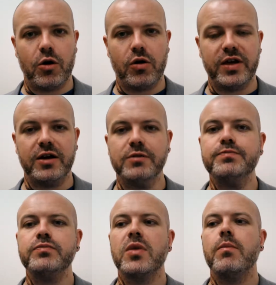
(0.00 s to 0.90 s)
got there.
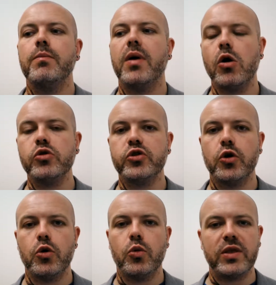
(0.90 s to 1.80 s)
But
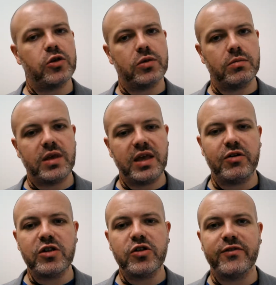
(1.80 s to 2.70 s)
also, when you
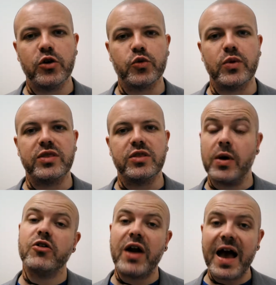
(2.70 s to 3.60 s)
hear interviews with them,
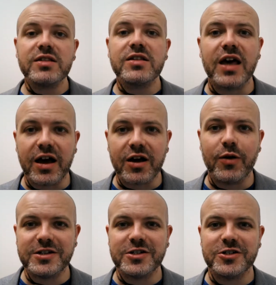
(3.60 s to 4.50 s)
when they're asked that
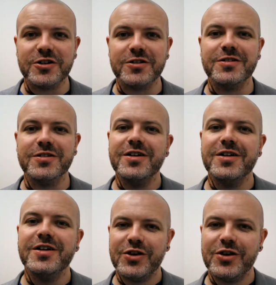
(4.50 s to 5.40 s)
question, you
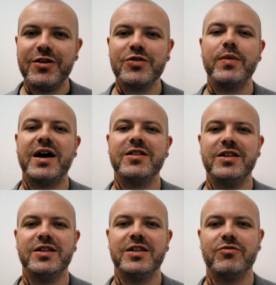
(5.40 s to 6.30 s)
hear some
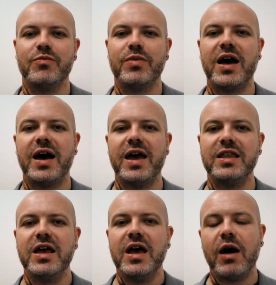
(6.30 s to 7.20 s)
commonalities in the reply.
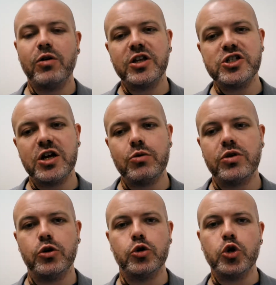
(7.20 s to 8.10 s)
And I want to share
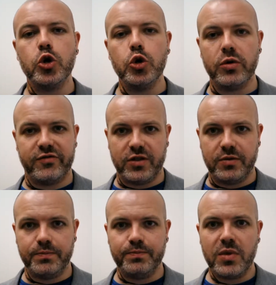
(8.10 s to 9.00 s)
with you two of
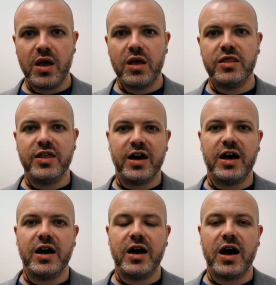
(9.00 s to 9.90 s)
them
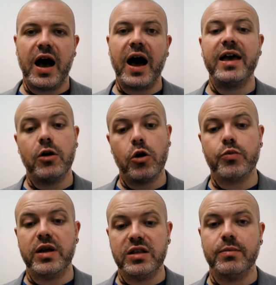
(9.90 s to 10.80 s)
that I
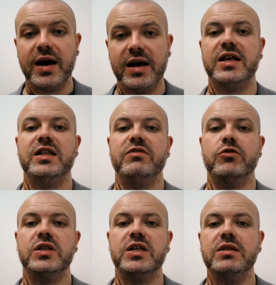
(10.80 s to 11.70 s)
incorporate into my daily
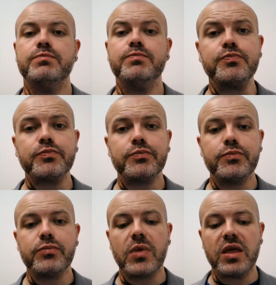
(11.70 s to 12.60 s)
routine
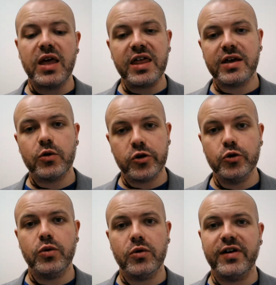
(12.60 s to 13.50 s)
that I think
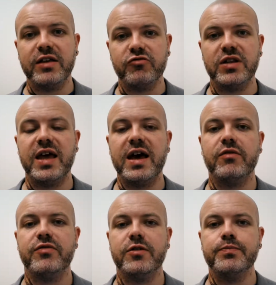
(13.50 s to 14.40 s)
you will find really
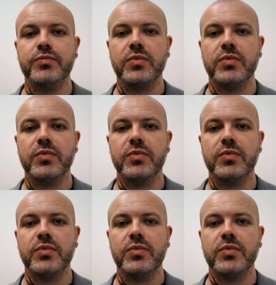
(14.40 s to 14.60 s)
helpful.